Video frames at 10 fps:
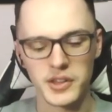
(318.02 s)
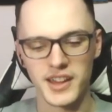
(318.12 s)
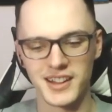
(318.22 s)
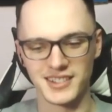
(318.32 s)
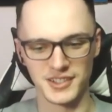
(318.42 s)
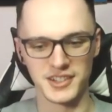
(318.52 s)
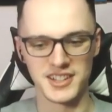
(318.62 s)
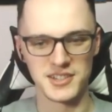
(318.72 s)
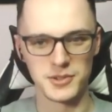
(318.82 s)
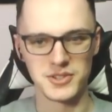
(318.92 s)
Where the hell did
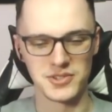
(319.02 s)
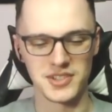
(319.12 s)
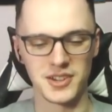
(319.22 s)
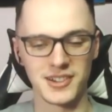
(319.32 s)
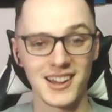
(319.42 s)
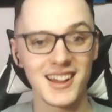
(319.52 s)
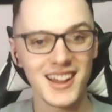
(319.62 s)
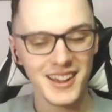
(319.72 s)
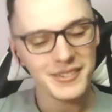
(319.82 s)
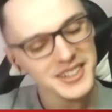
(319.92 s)
Goody Two Shoes go?
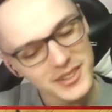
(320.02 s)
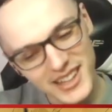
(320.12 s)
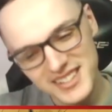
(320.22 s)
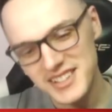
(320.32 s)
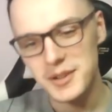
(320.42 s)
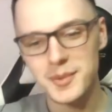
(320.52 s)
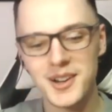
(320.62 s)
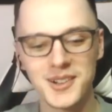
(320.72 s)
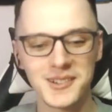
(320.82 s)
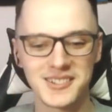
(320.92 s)
Huh? Wouldn't you like to know,
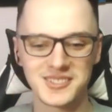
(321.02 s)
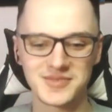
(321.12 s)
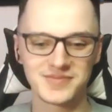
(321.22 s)
bro?